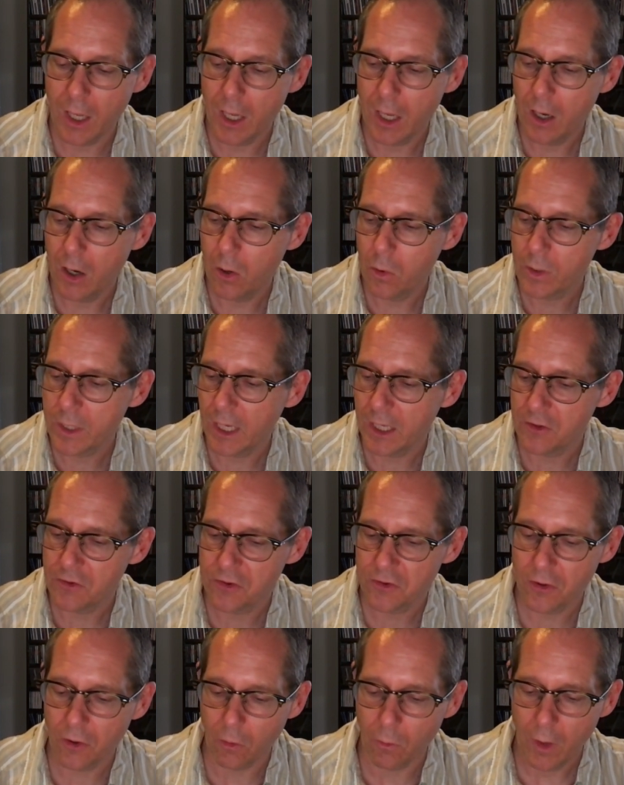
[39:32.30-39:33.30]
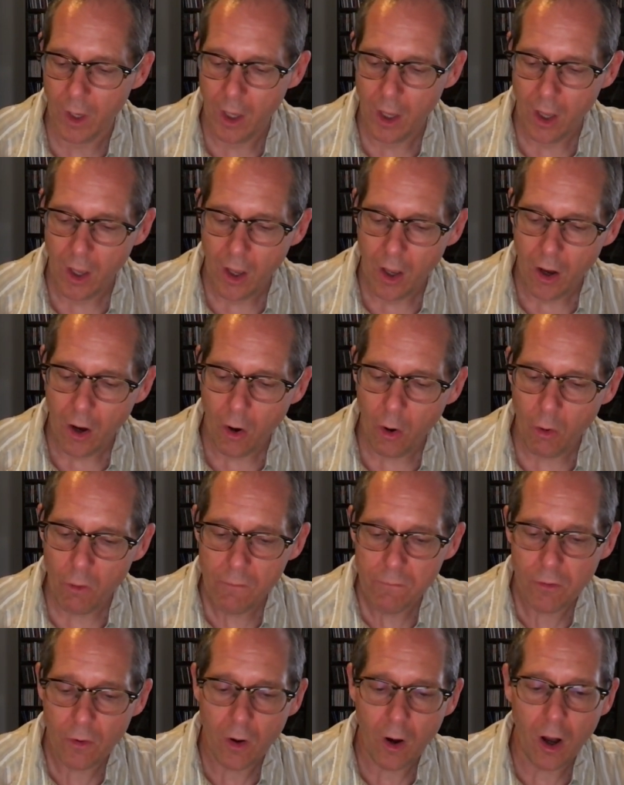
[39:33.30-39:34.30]
Okay, so
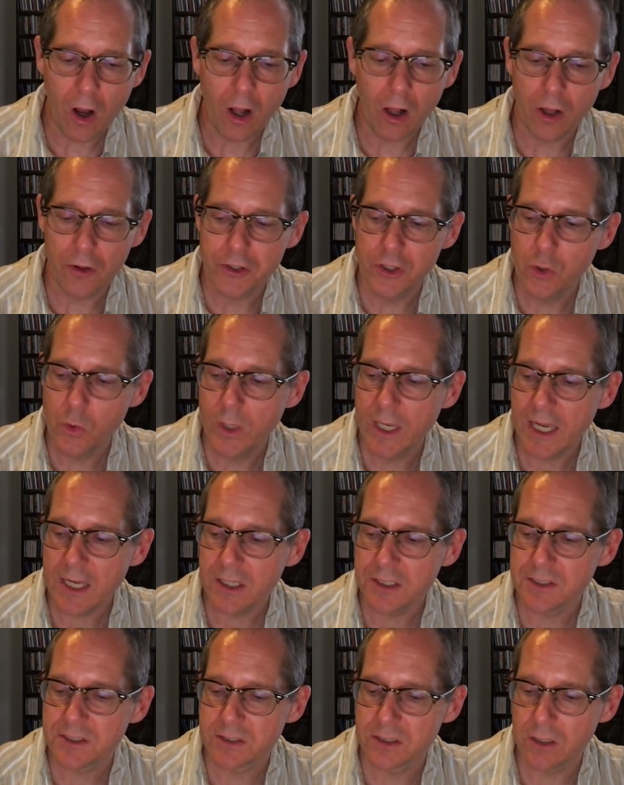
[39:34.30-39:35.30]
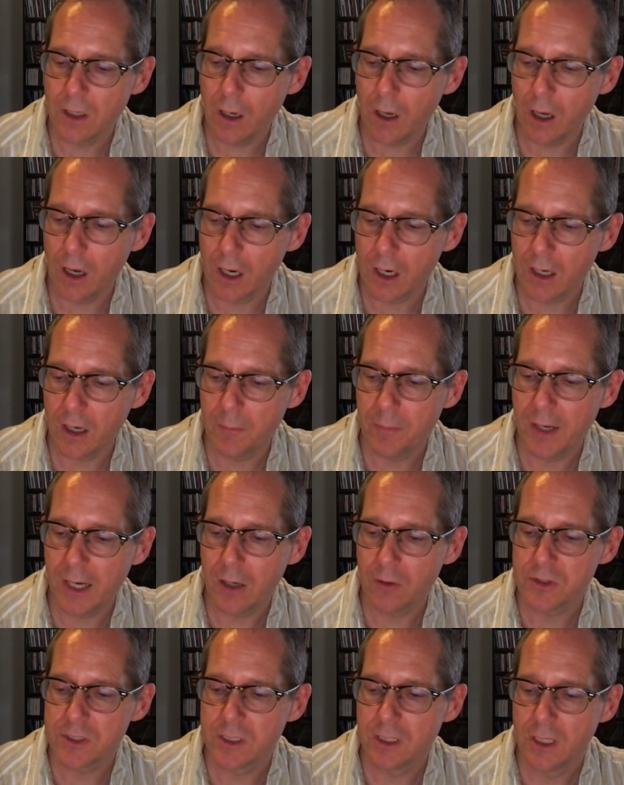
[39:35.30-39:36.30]
overall, you get a song
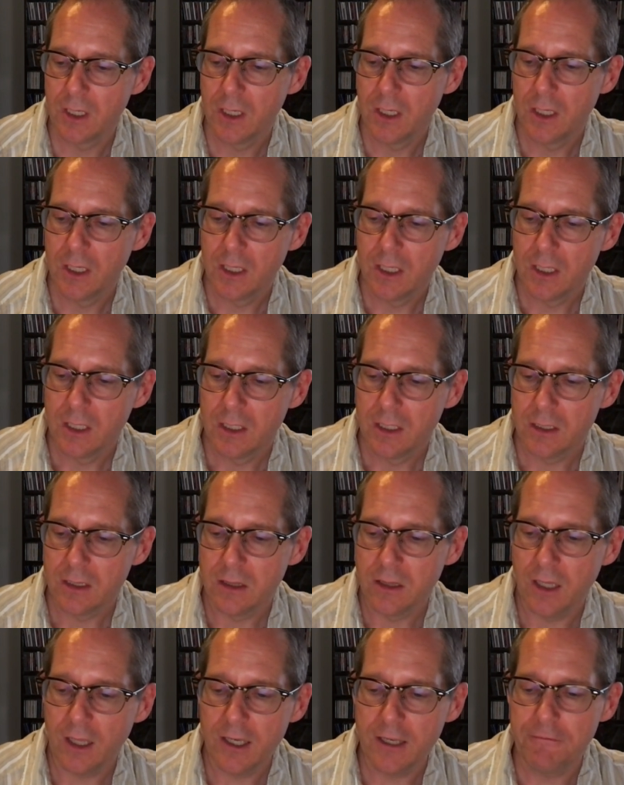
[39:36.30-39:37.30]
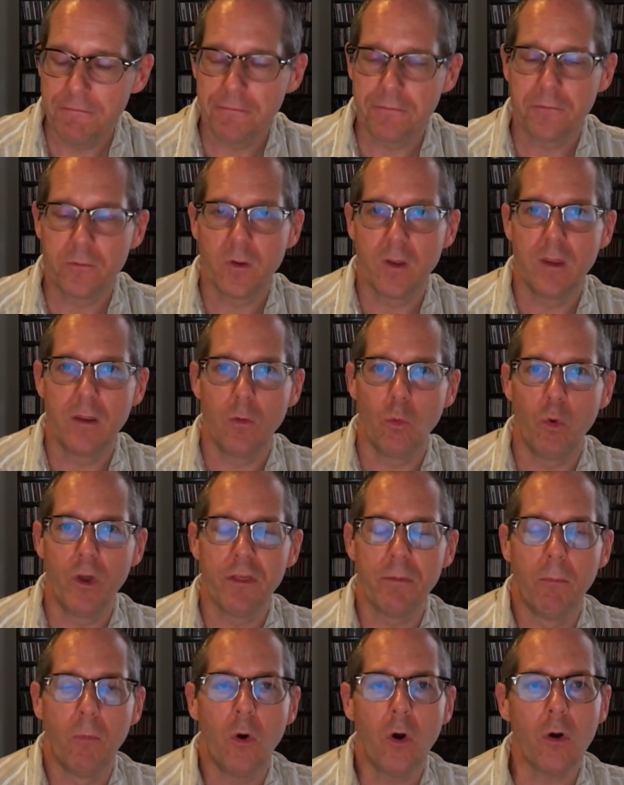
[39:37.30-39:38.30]
about life with
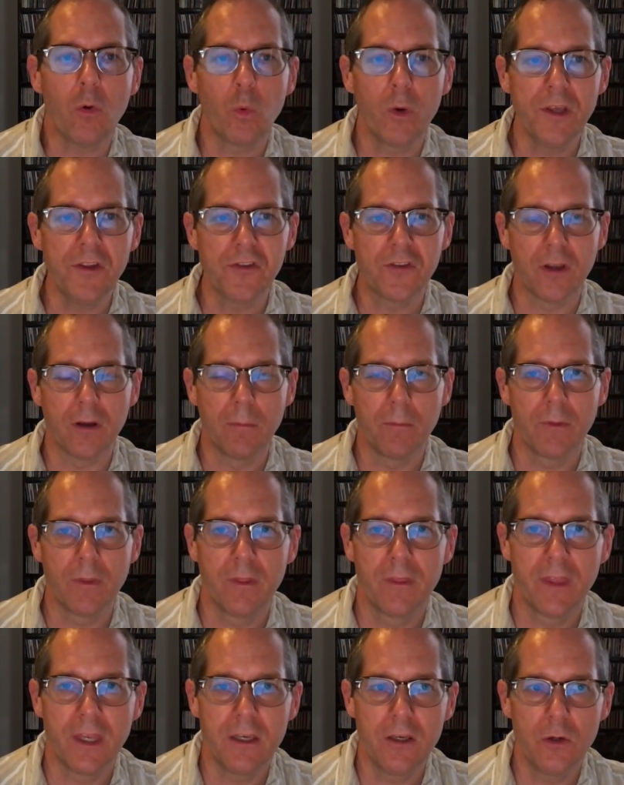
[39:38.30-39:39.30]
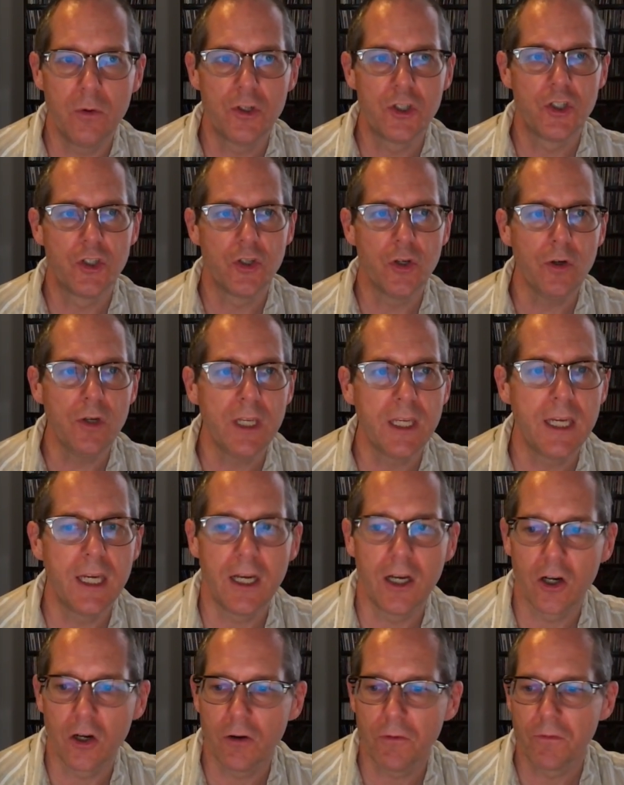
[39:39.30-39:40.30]
more wisdom than you should
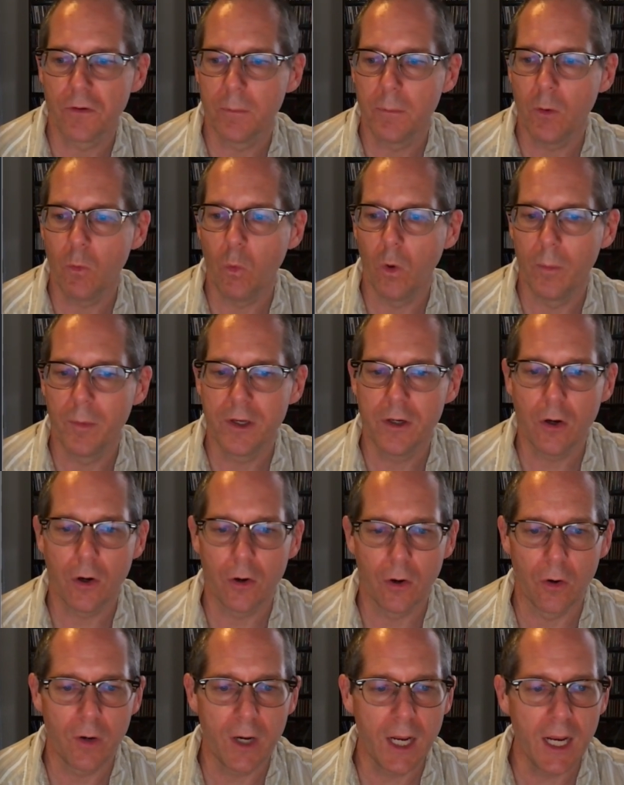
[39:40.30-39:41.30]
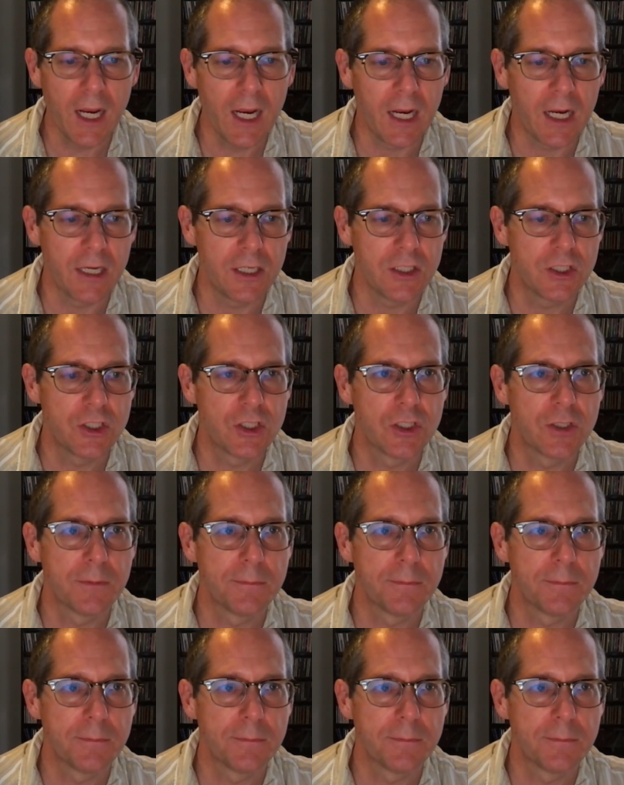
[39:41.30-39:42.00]
hear from a woman her age.